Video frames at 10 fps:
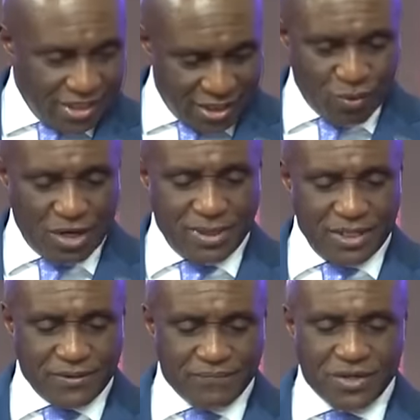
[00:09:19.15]
In one
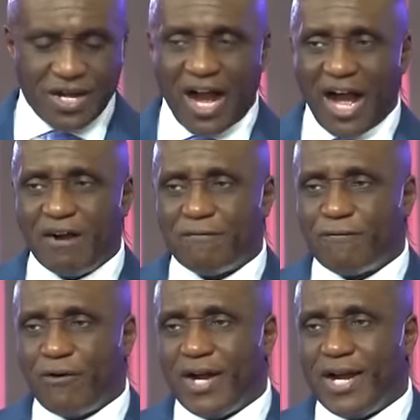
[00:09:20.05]
minute,
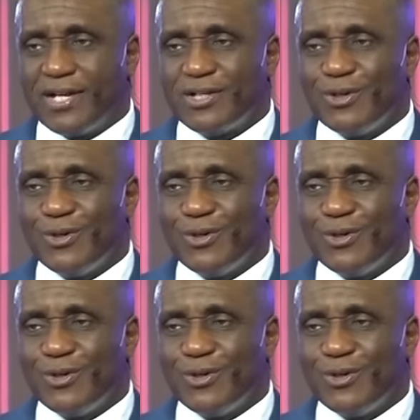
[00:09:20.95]
avoid